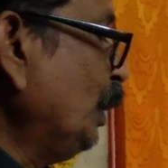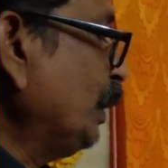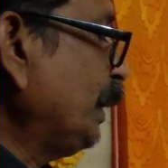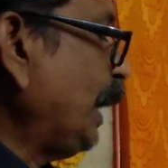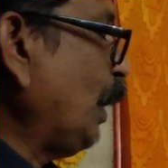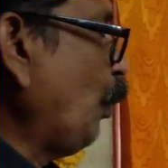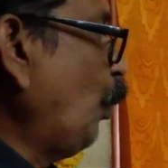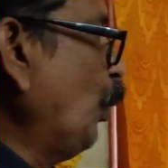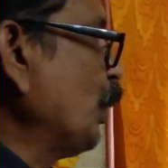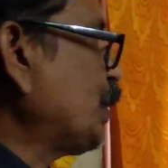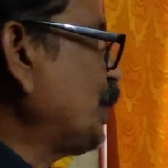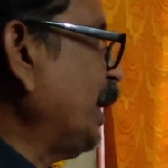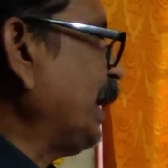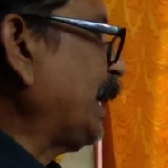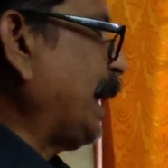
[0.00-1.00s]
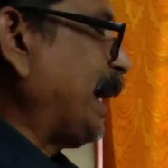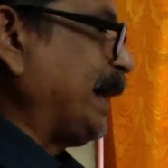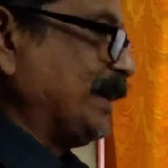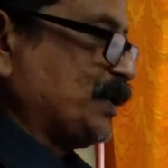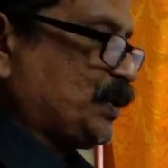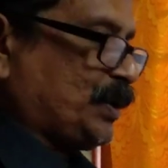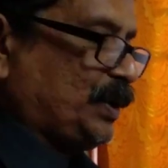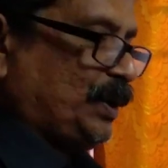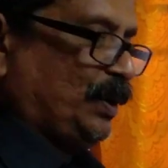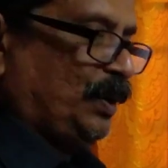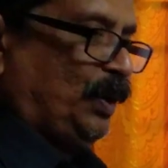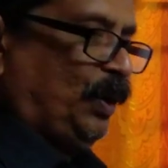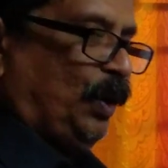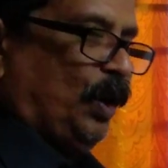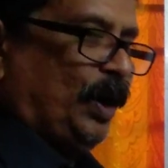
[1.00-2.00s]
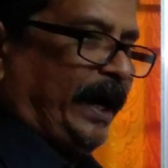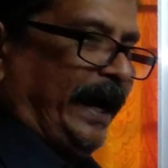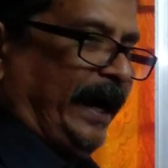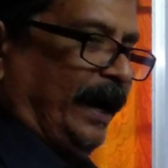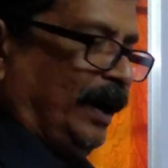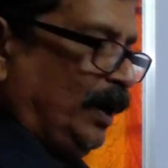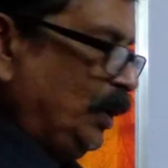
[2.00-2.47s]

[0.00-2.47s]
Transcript: Then ocean currents. Okay,